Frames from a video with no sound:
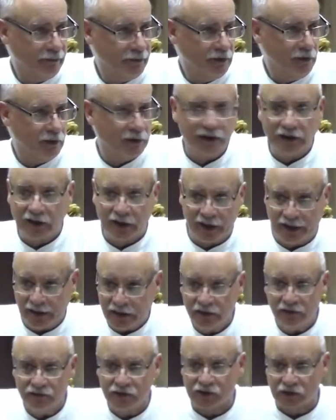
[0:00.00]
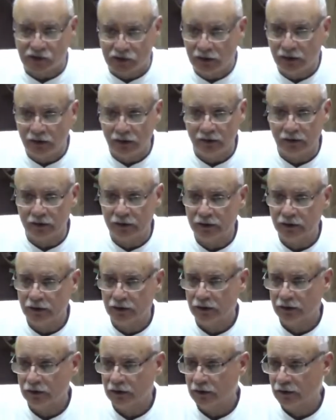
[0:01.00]
you can kind of still
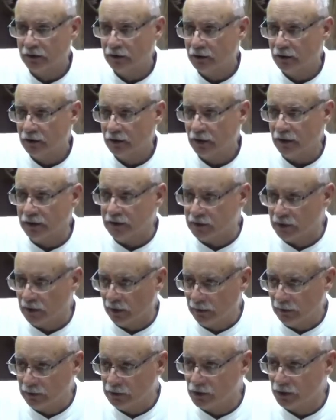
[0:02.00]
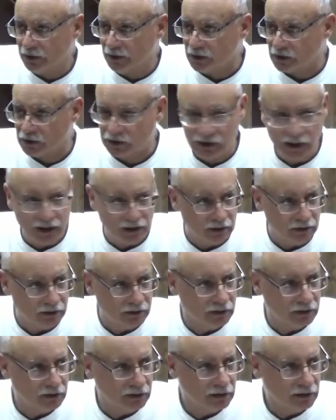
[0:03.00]
indulge in the
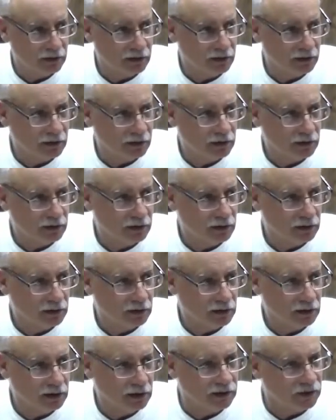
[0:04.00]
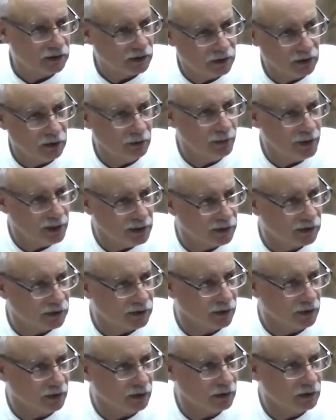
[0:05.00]
sin and still
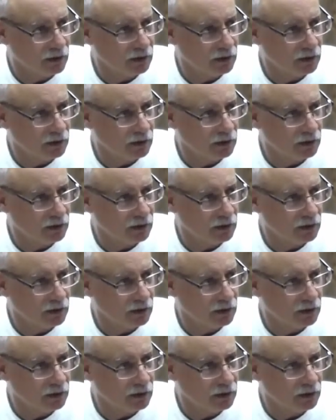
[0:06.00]
minister